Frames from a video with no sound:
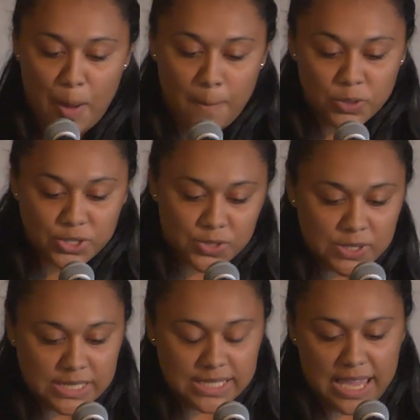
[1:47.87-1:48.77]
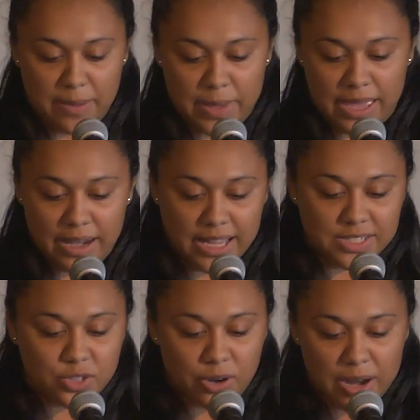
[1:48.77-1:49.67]
More students came in
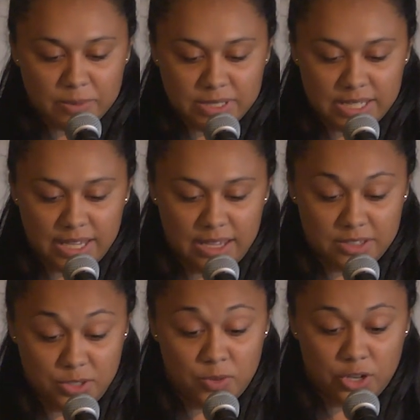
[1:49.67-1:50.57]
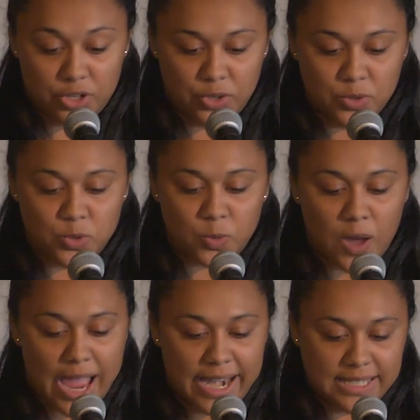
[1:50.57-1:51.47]
and scrambled to their
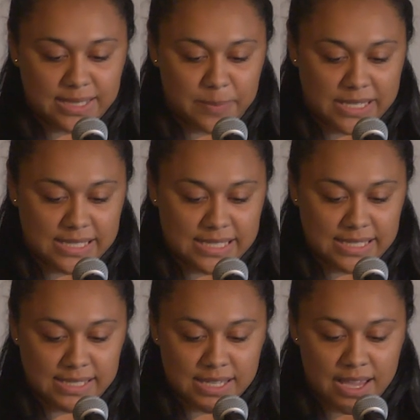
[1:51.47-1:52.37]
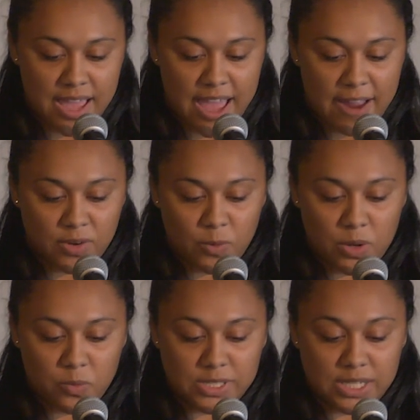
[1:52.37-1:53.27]
usual hiding spaces.
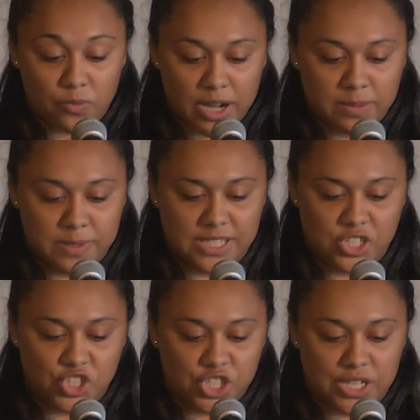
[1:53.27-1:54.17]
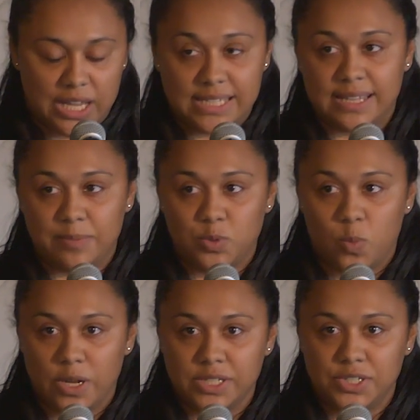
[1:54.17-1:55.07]
Everyone was in ready position except
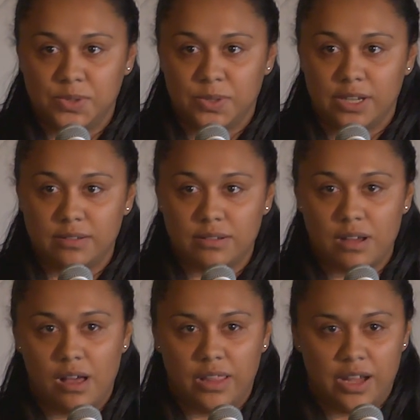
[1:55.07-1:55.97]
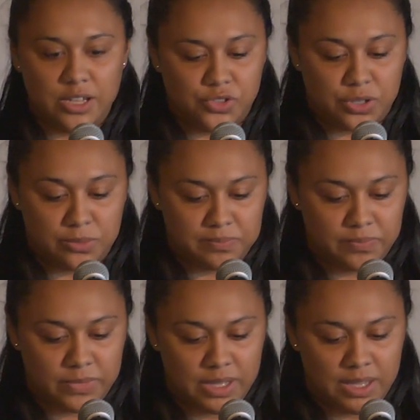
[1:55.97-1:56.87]
one student, Alejandro.
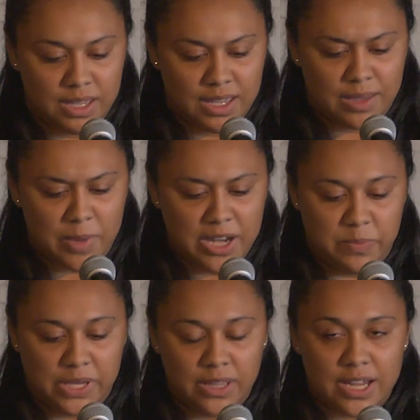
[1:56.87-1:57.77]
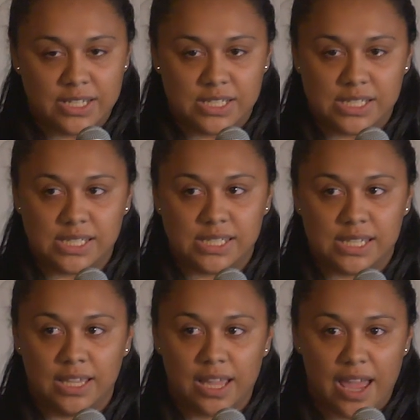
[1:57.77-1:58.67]
He made a beeline to his
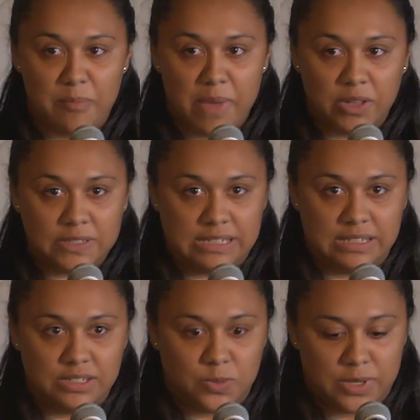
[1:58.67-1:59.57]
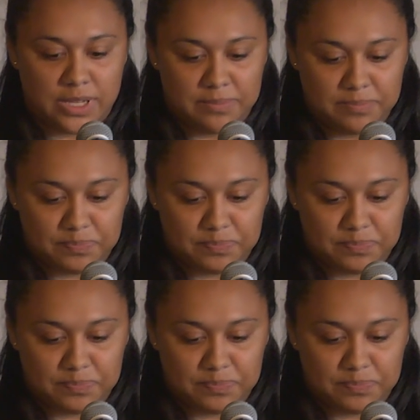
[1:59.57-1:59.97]
seat and melted into it.